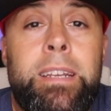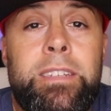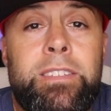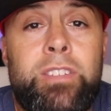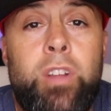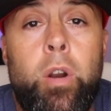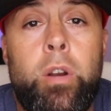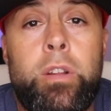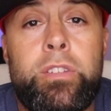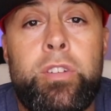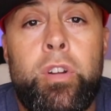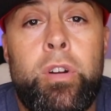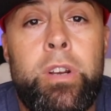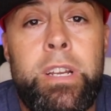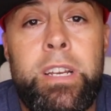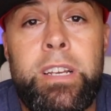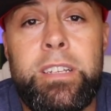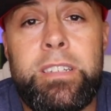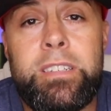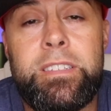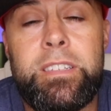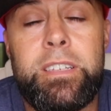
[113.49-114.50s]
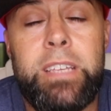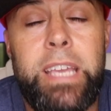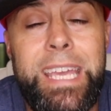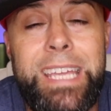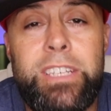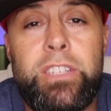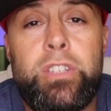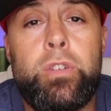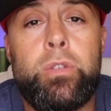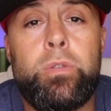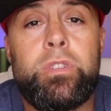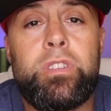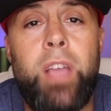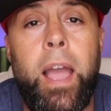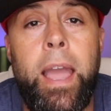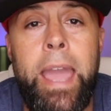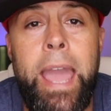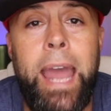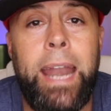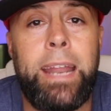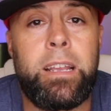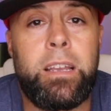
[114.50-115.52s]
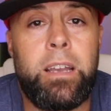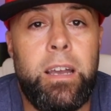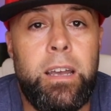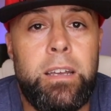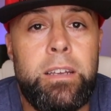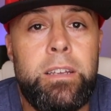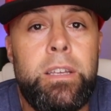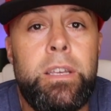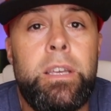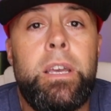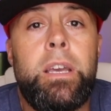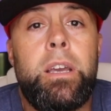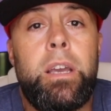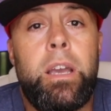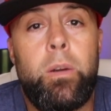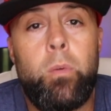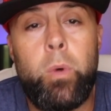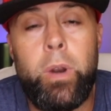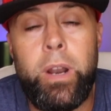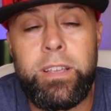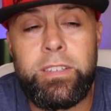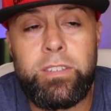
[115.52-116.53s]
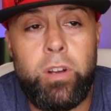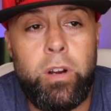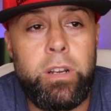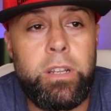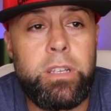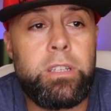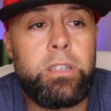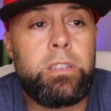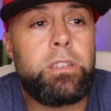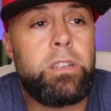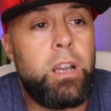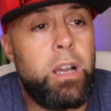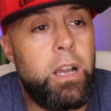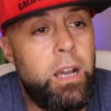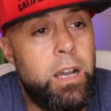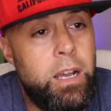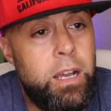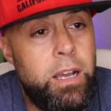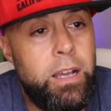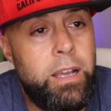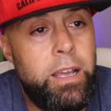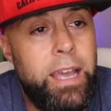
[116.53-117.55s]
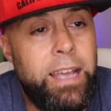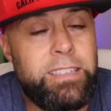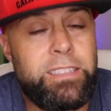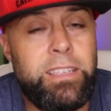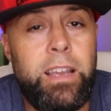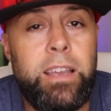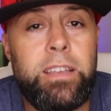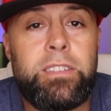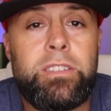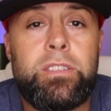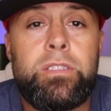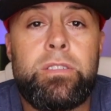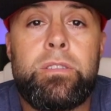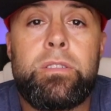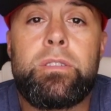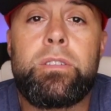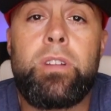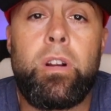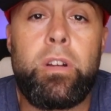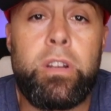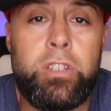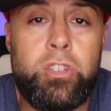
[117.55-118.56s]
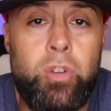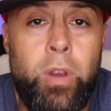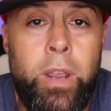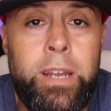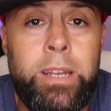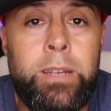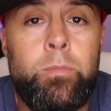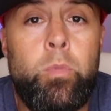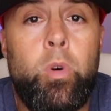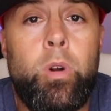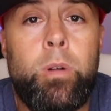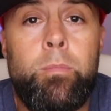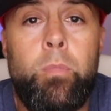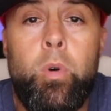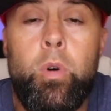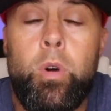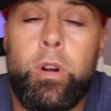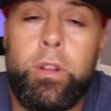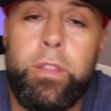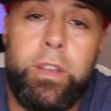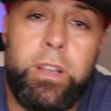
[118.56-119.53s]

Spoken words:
It started turning into sciatica when I started, as I started training more and more.